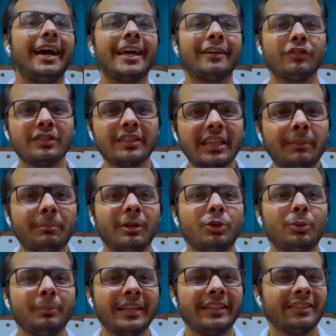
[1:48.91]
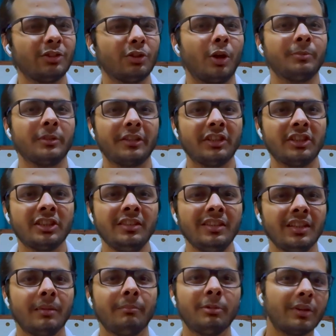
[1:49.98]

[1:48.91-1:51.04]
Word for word: I was able to make this observation